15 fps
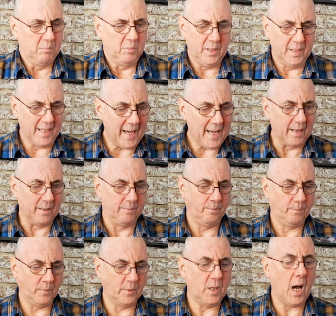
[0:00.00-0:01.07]
yeah,
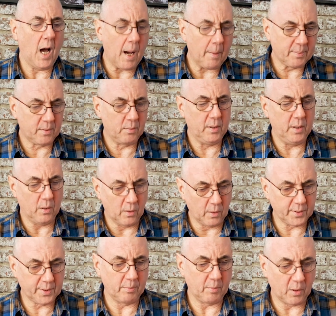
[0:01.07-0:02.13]
absolutely
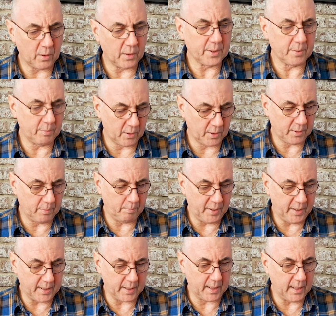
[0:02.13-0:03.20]
awesome
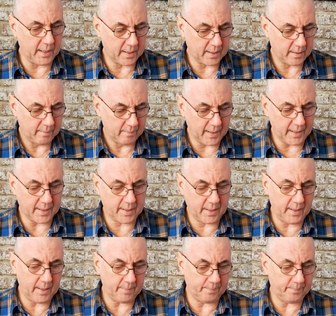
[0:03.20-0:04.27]
piece of kit. Like I
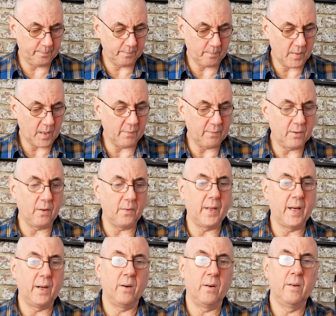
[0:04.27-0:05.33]
say, I've got
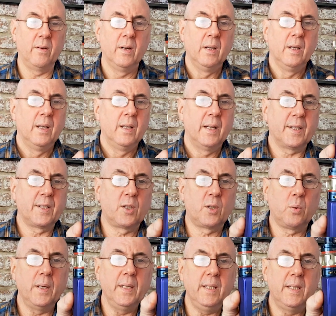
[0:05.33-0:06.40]
that on. That's
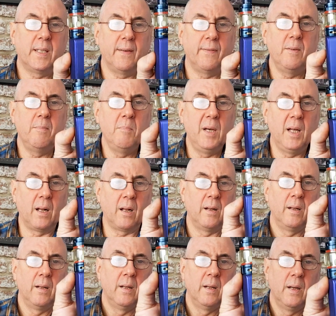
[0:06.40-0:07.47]
27mm
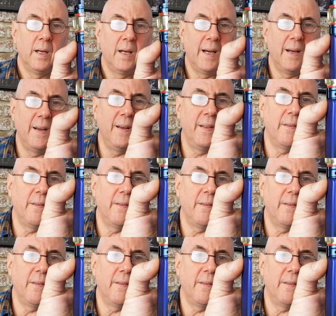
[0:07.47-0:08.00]
at